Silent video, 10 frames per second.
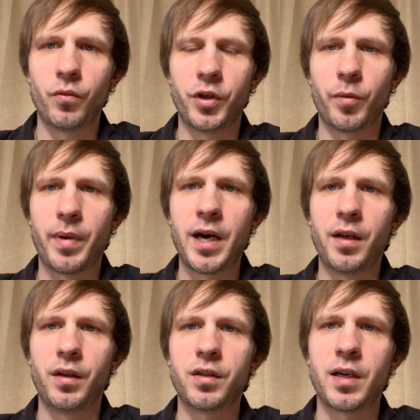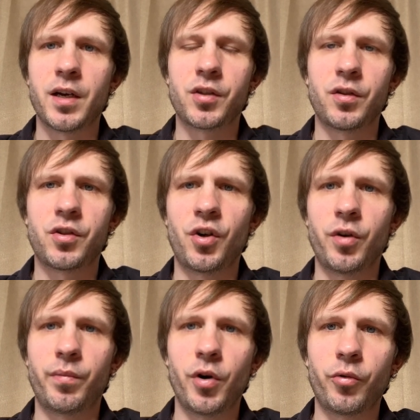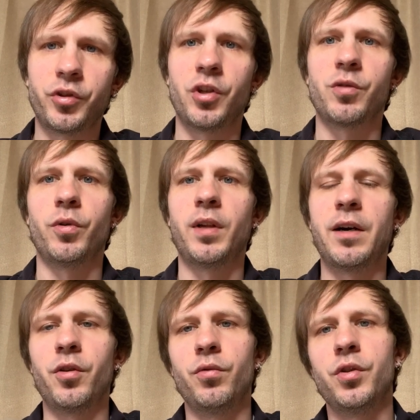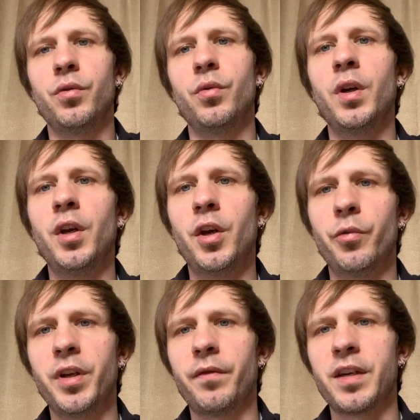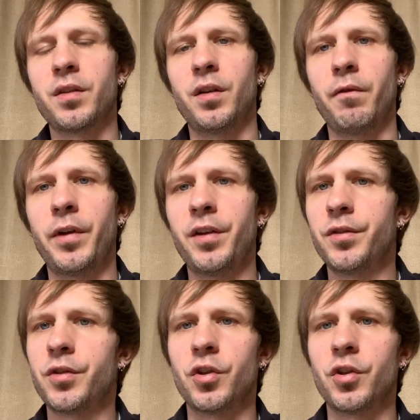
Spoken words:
When you're buying these stocks, certain brokerages will allow you to reinvest the dividends.